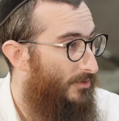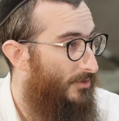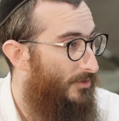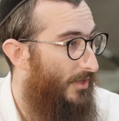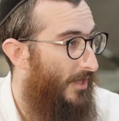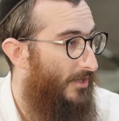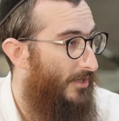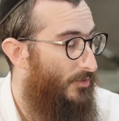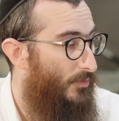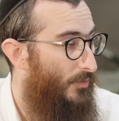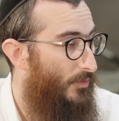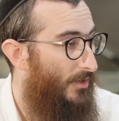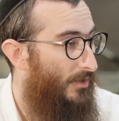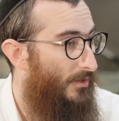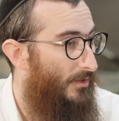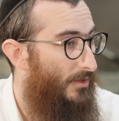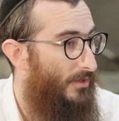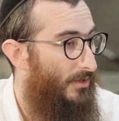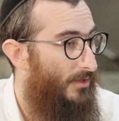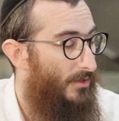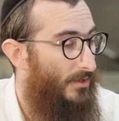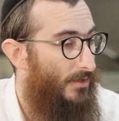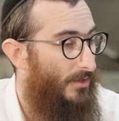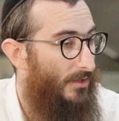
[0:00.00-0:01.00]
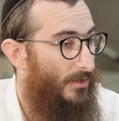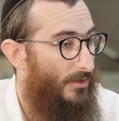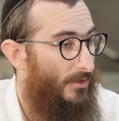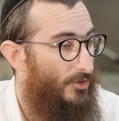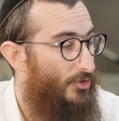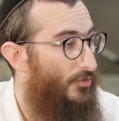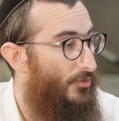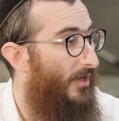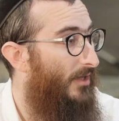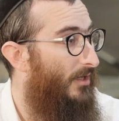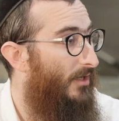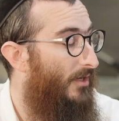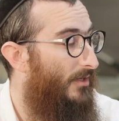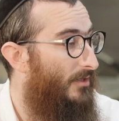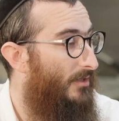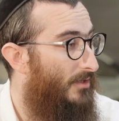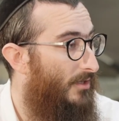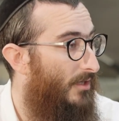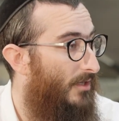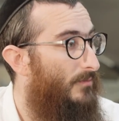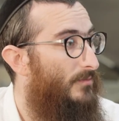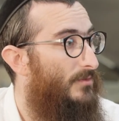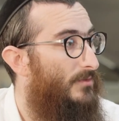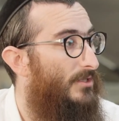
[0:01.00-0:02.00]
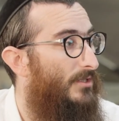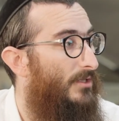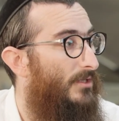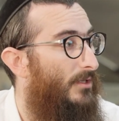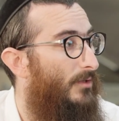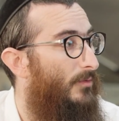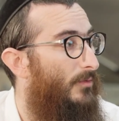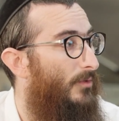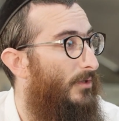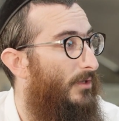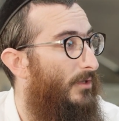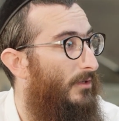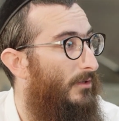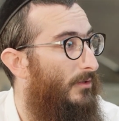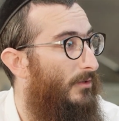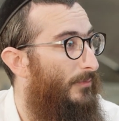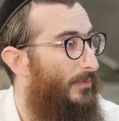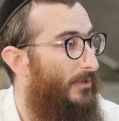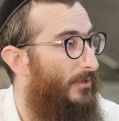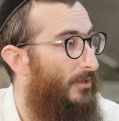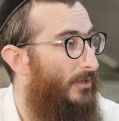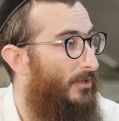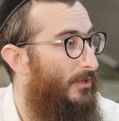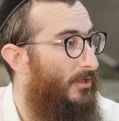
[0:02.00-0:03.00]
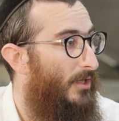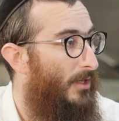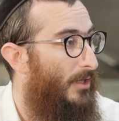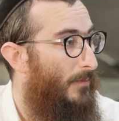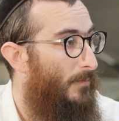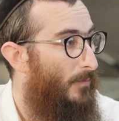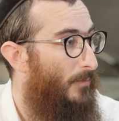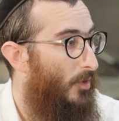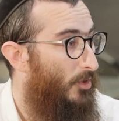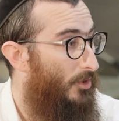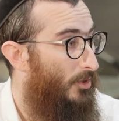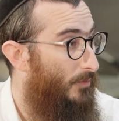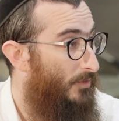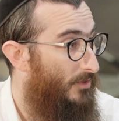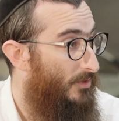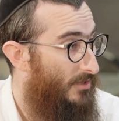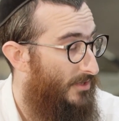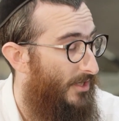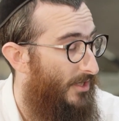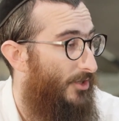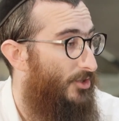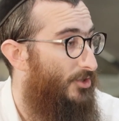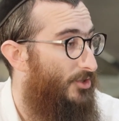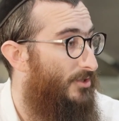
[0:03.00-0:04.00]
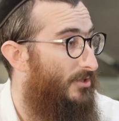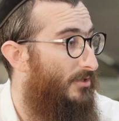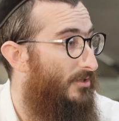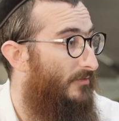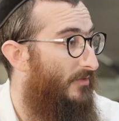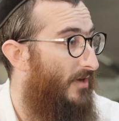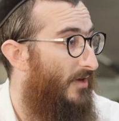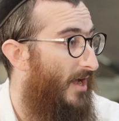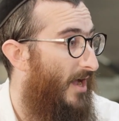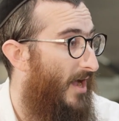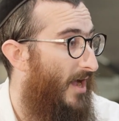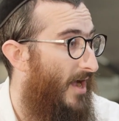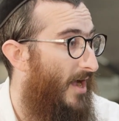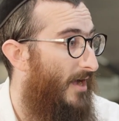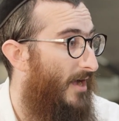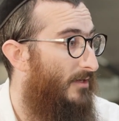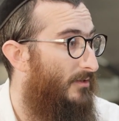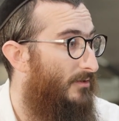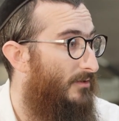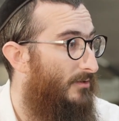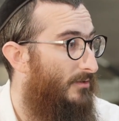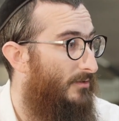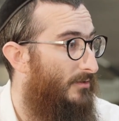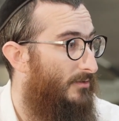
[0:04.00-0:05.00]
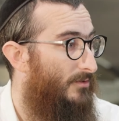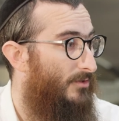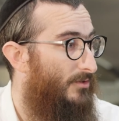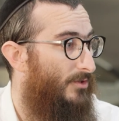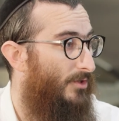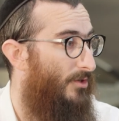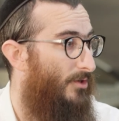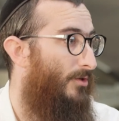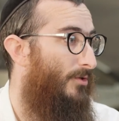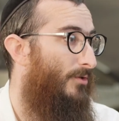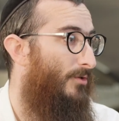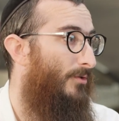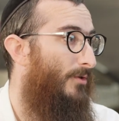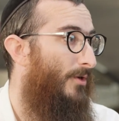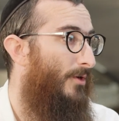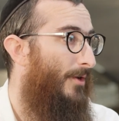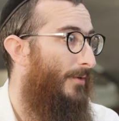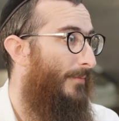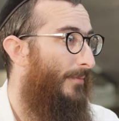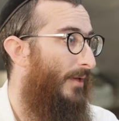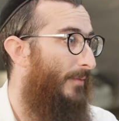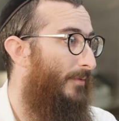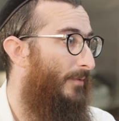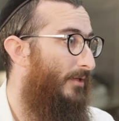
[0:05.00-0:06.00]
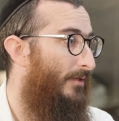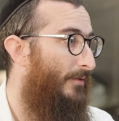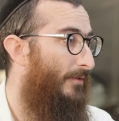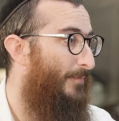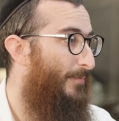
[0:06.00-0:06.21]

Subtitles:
So that's where the Trayline comes in, where there'll be multiple sections of hot. So maybe